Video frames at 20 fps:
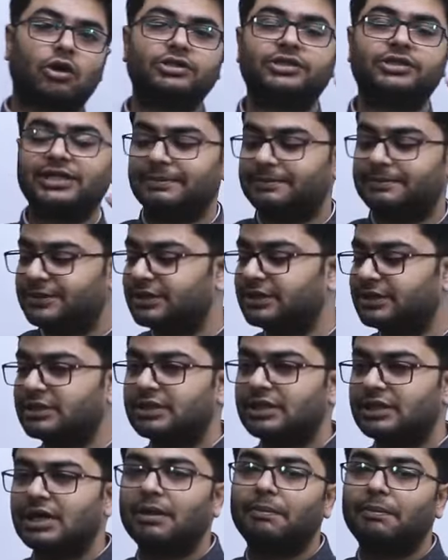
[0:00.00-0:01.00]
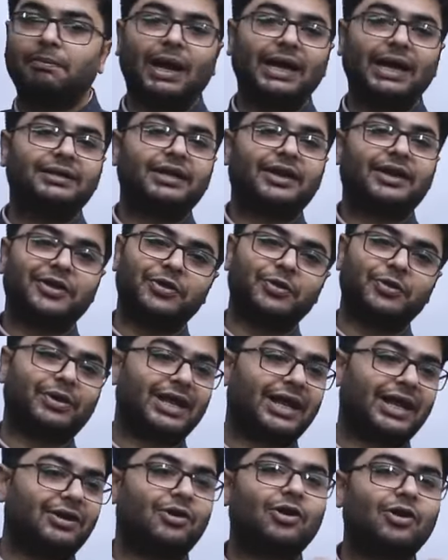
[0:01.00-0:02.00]
concept. But you
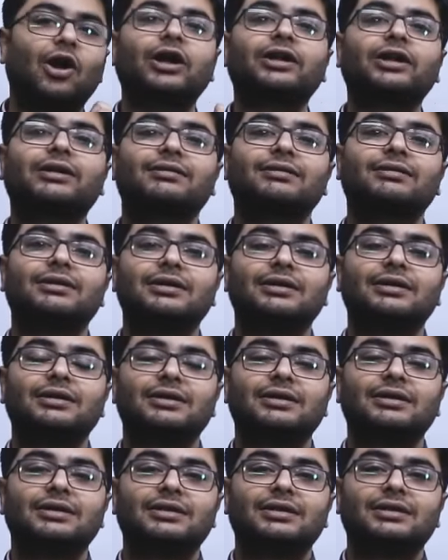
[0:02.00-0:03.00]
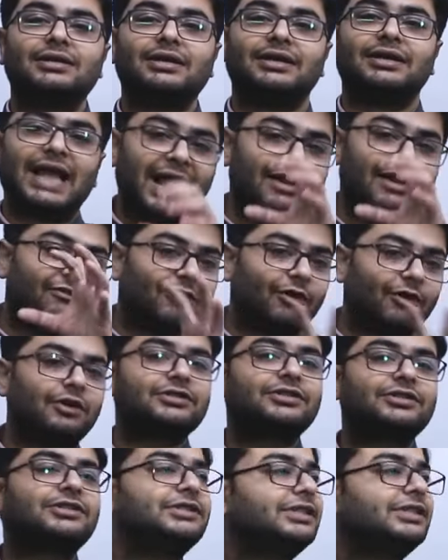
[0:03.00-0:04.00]
cannot
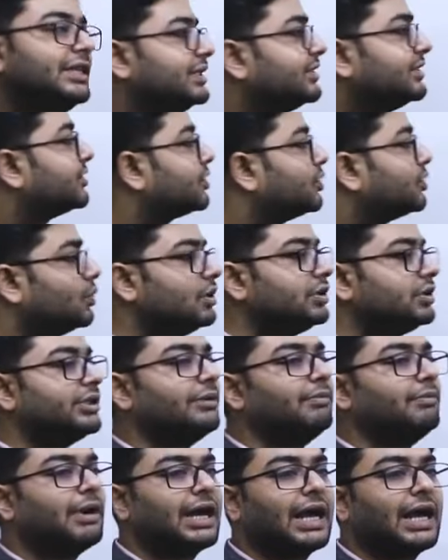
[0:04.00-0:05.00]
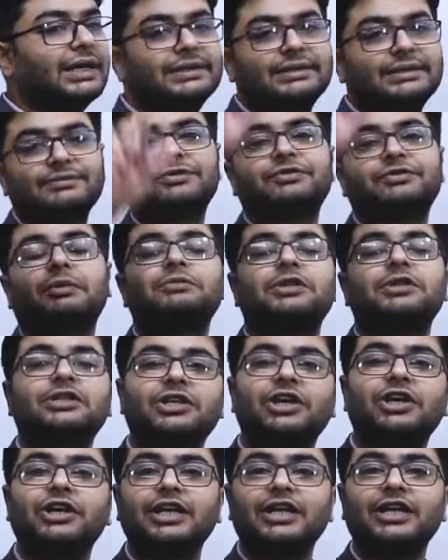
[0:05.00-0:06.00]
divorce these tools and mechanisms from the
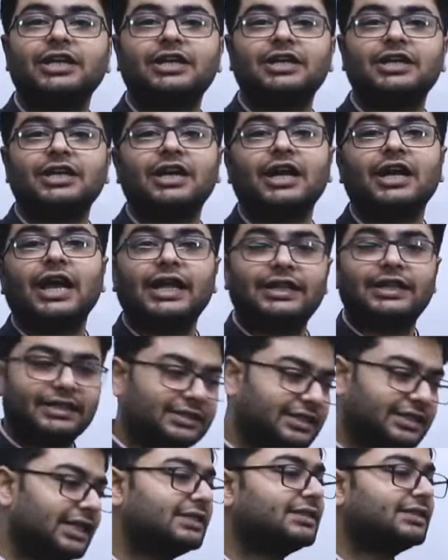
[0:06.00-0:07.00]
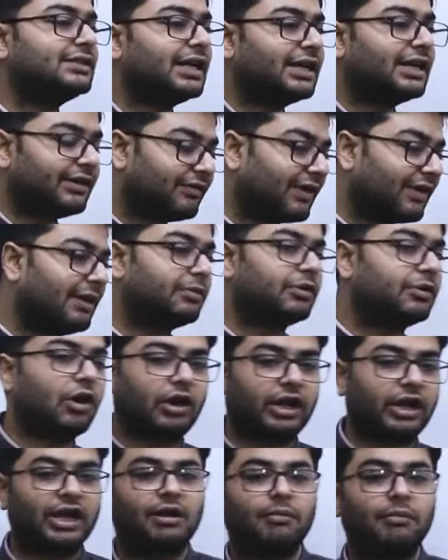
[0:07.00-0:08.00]
theory, in the sense that if I am
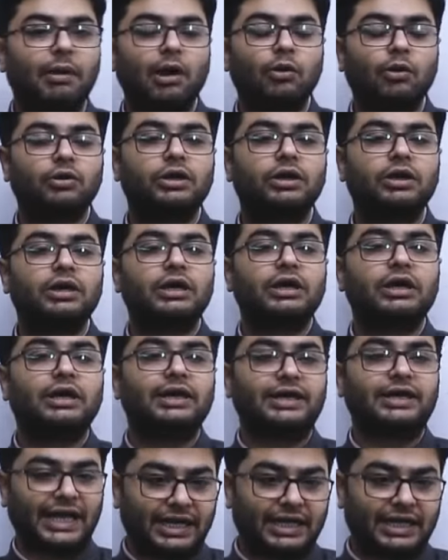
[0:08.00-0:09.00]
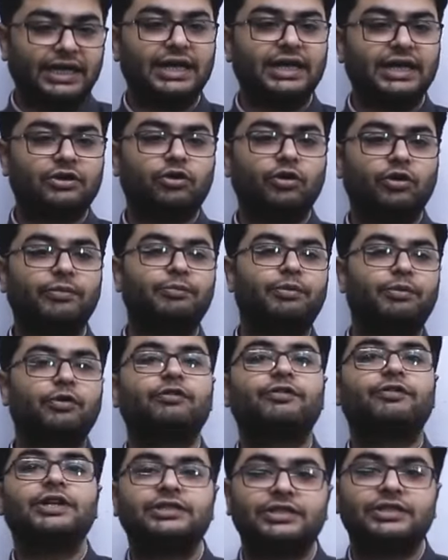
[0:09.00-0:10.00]
talking about technique to
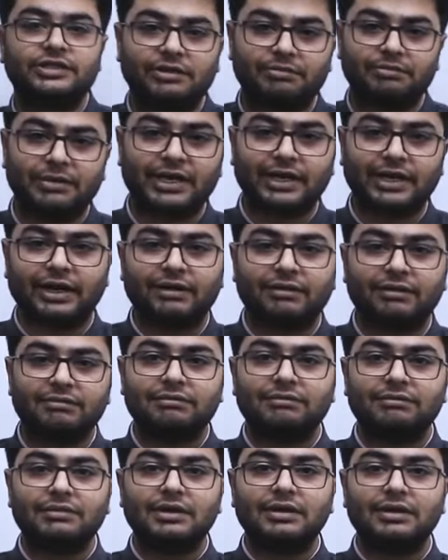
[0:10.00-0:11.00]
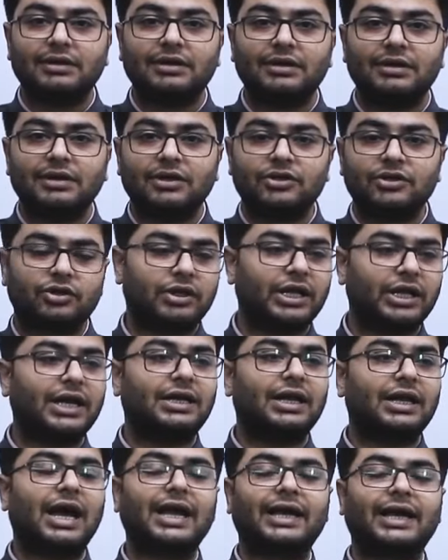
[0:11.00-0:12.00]
improve decision making so
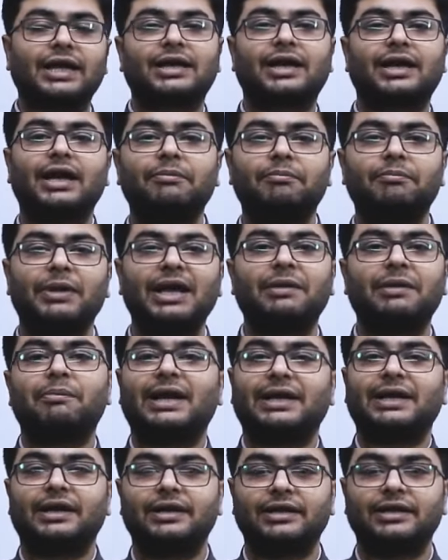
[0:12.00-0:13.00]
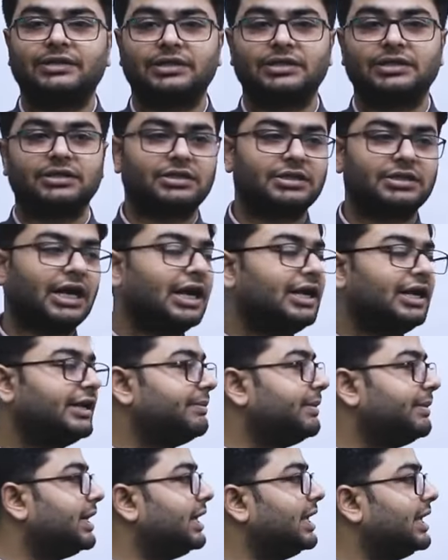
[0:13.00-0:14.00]
that I can make better decisions.
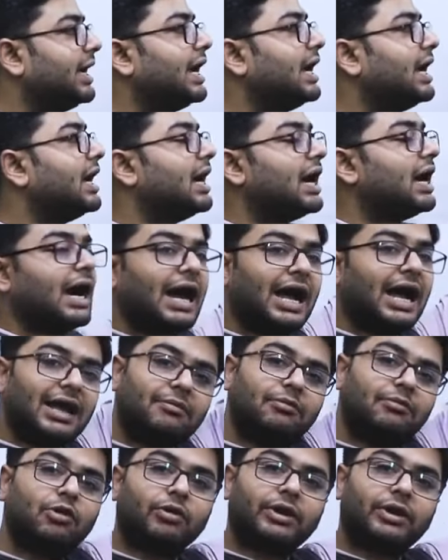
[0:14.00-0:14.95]
Ultimately, I am